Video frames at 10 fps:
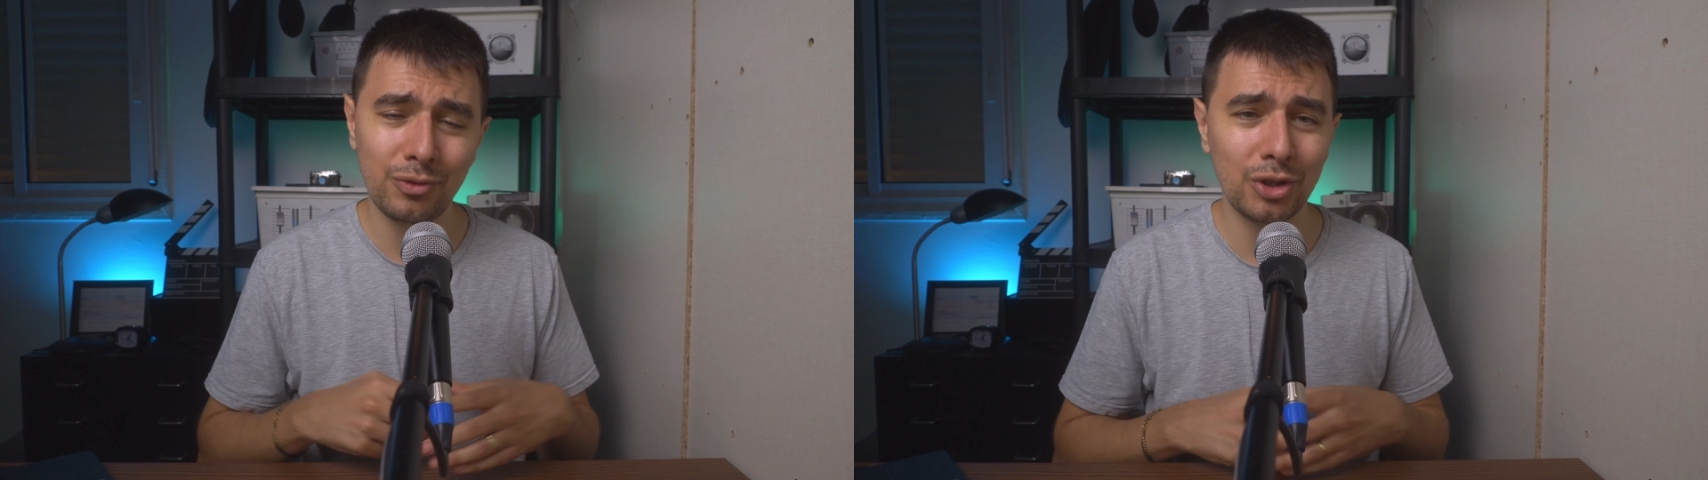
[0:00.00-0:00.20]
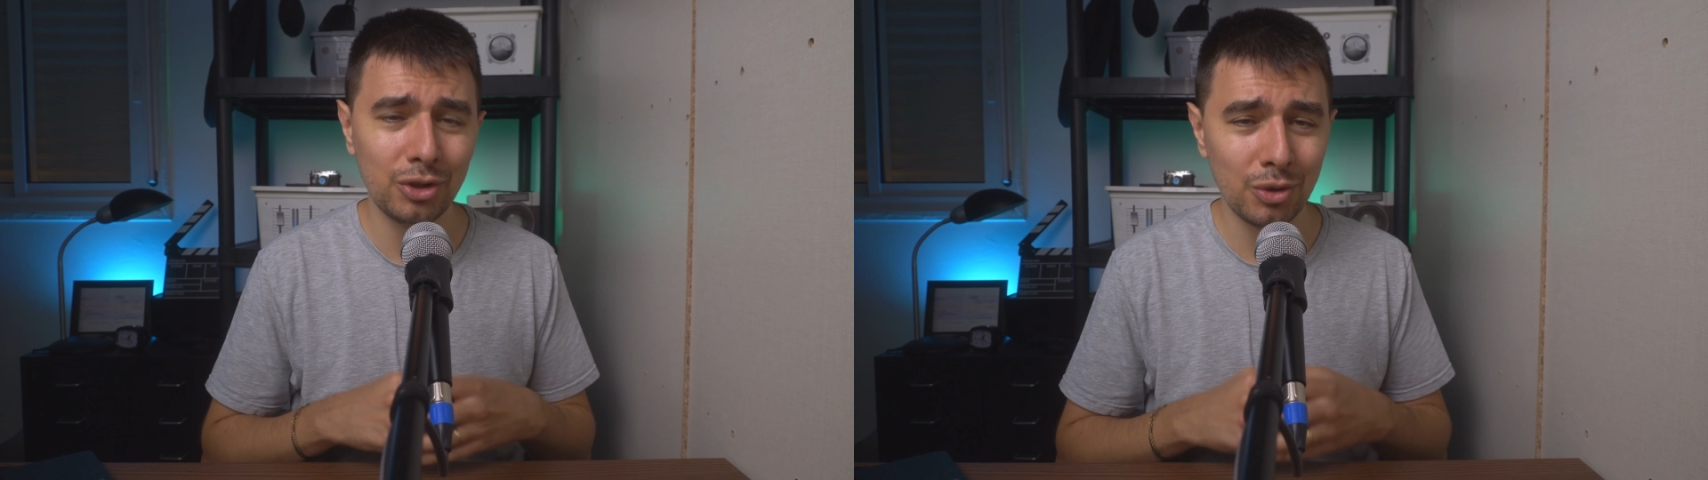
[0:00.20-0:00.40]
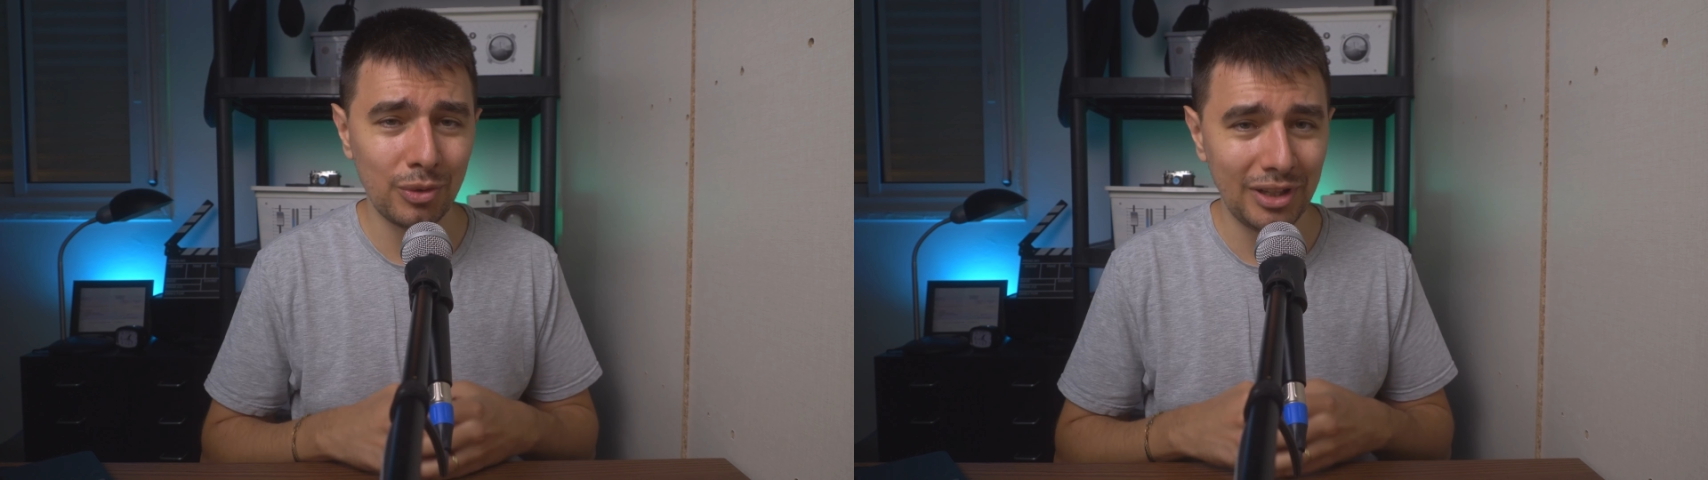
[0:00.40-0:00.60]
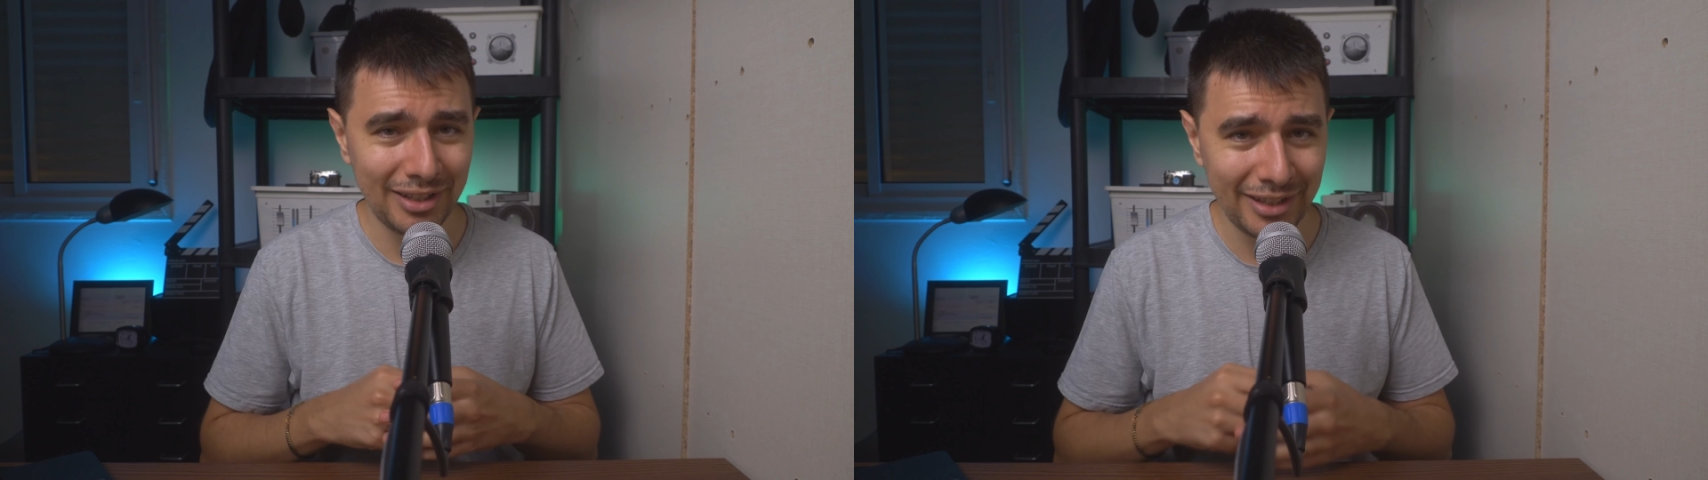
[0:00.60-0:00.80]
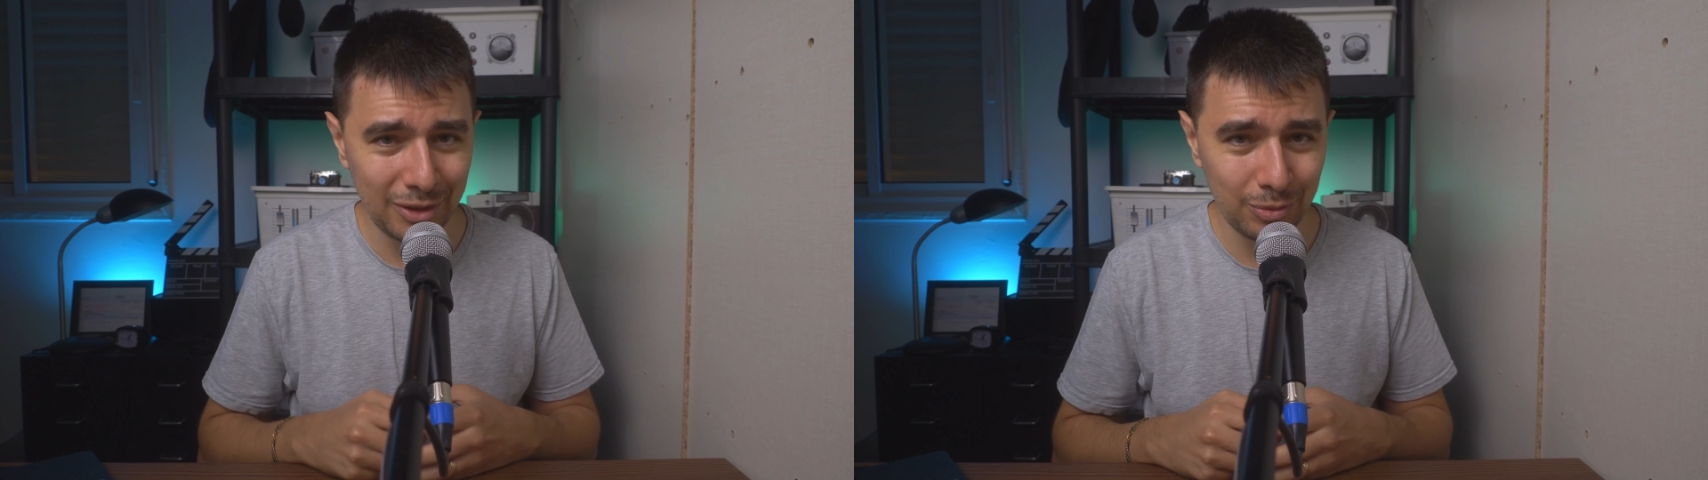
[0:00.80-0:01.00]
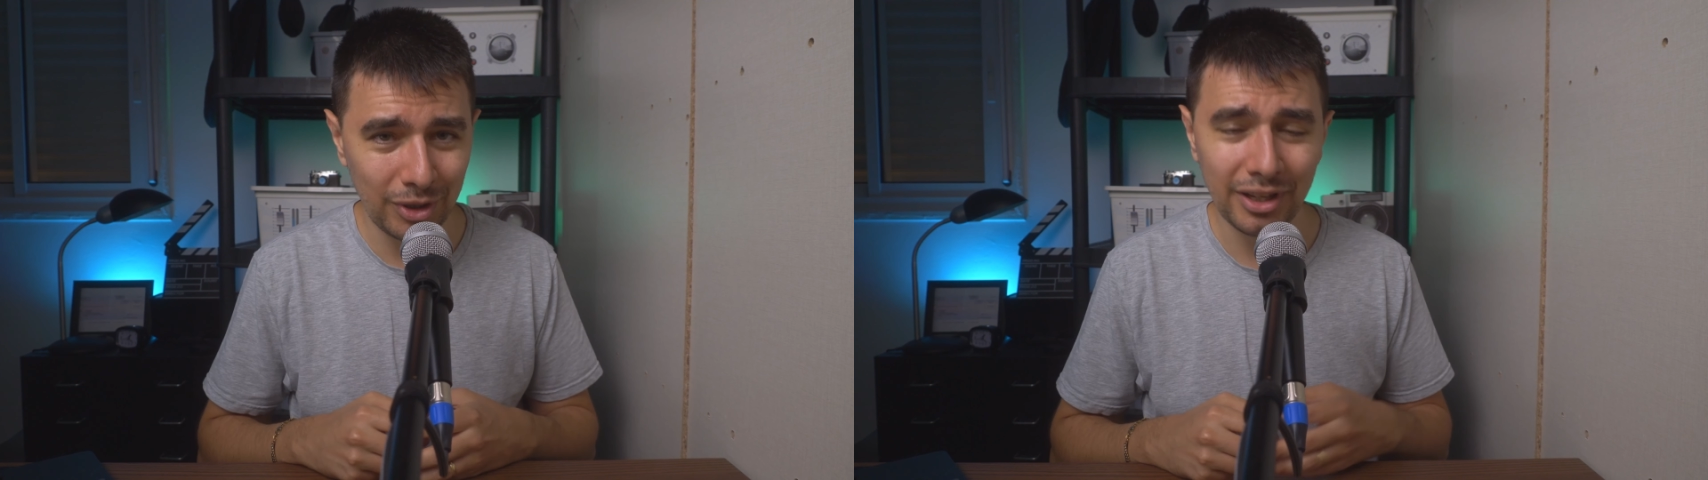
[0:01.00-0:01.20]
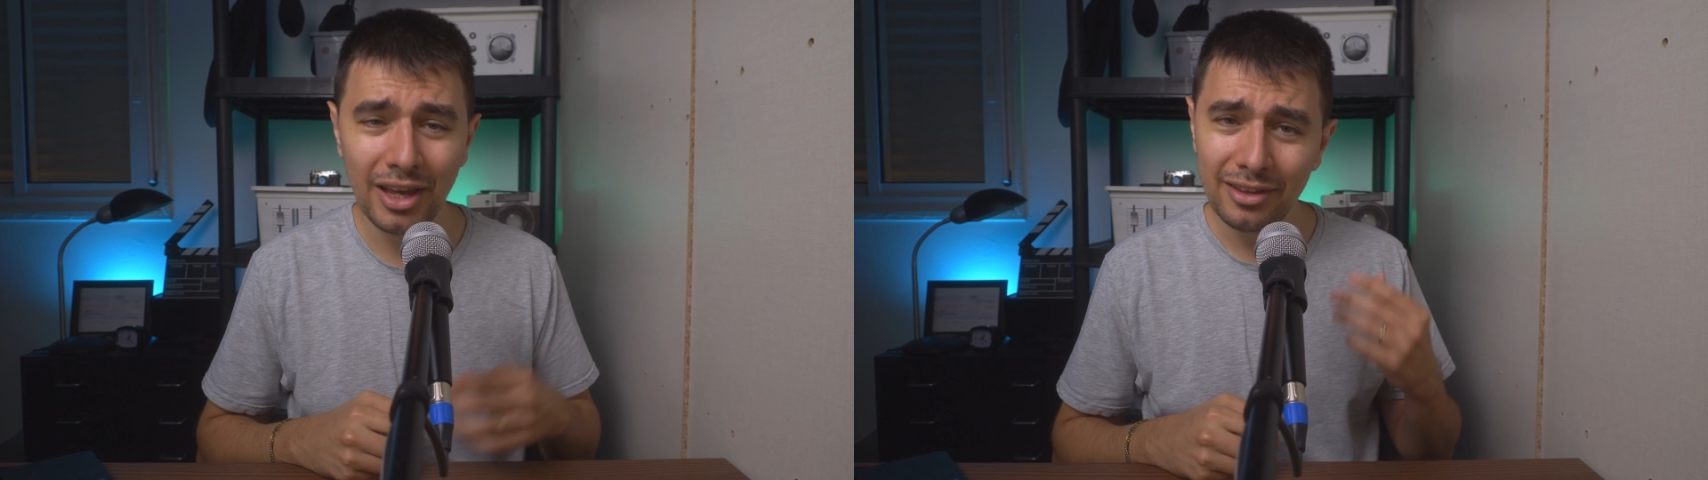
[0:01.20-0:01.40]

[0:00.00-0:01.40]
whether you really need one.